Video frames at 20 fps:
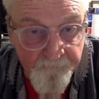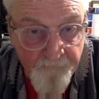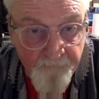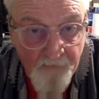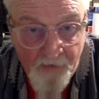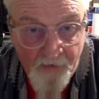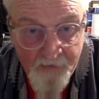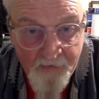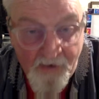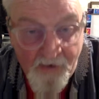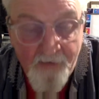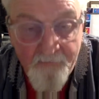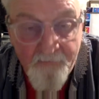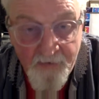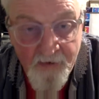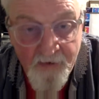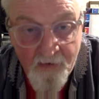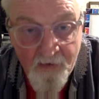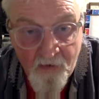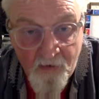And that would
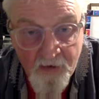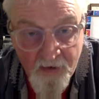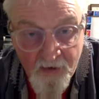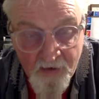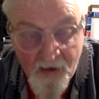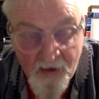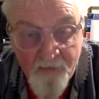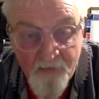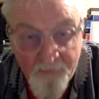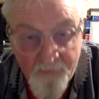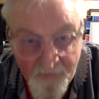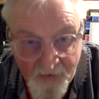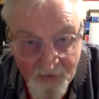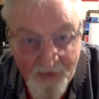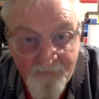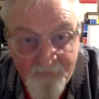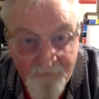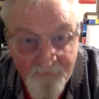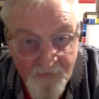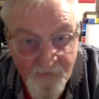be but
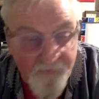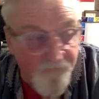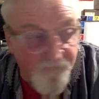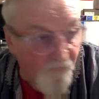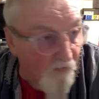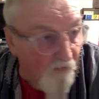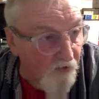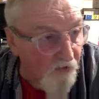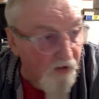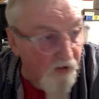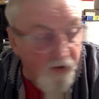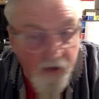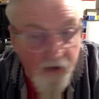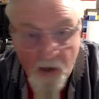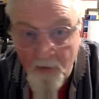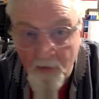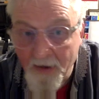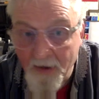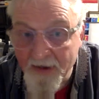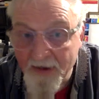that's it. So I can go
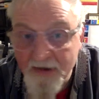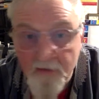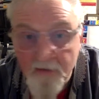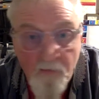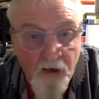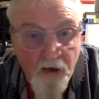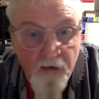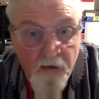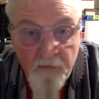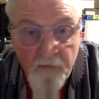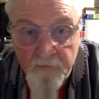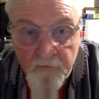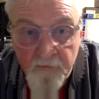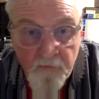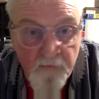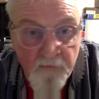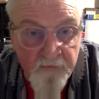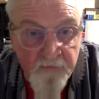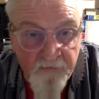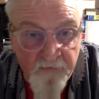anywhere and do
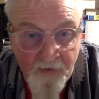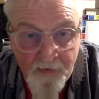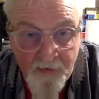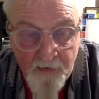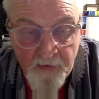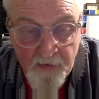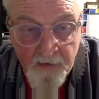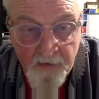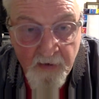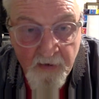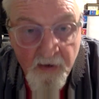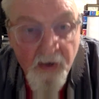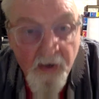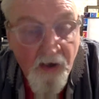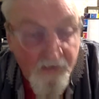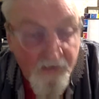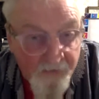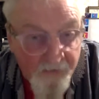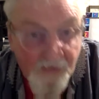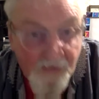a channeling.
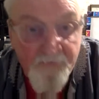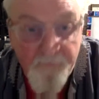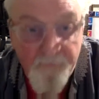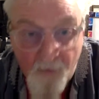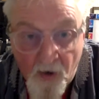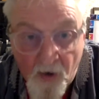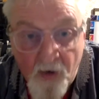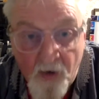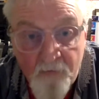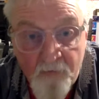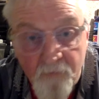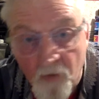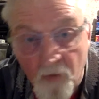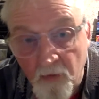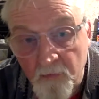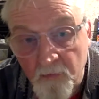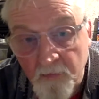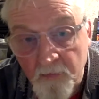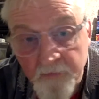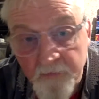And that's part of what I
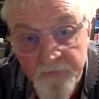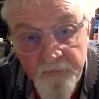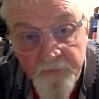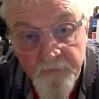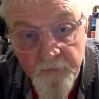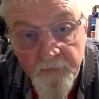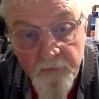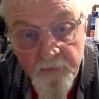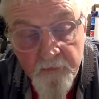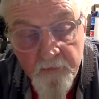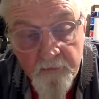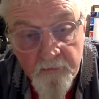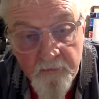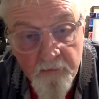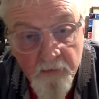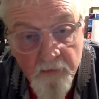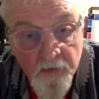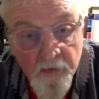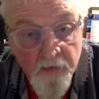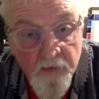want to do.
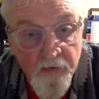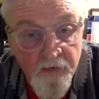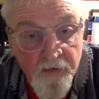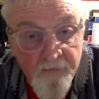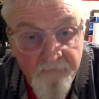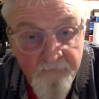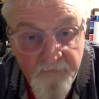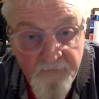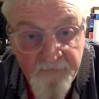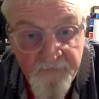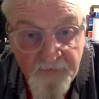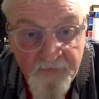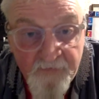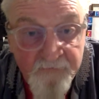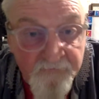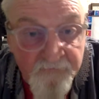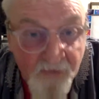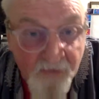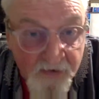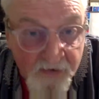Visit
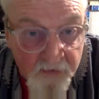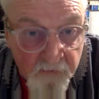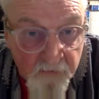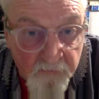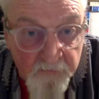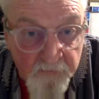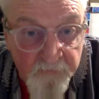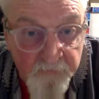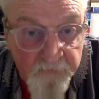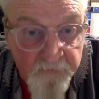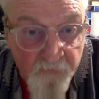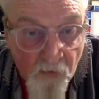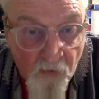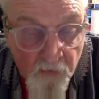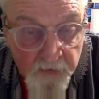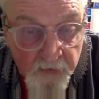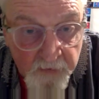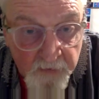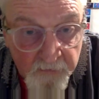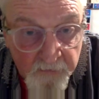sacred
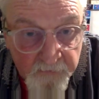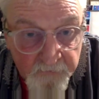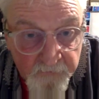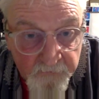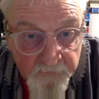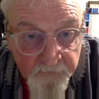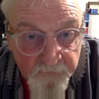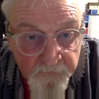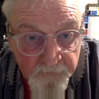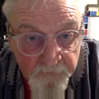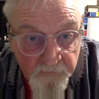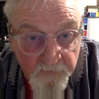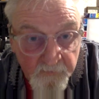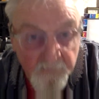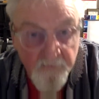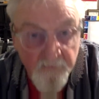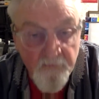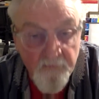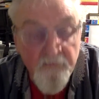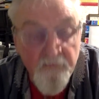sites
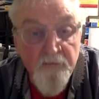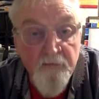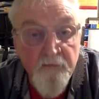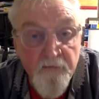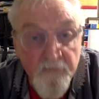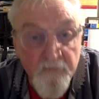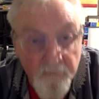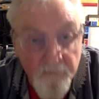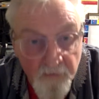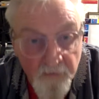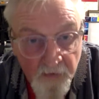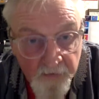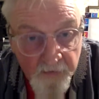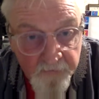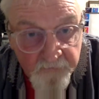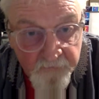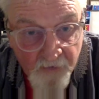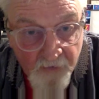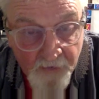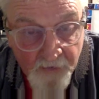and
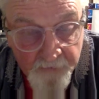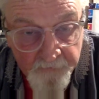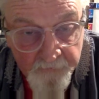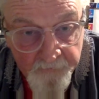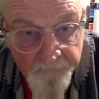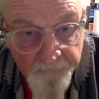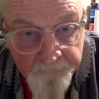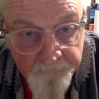channel.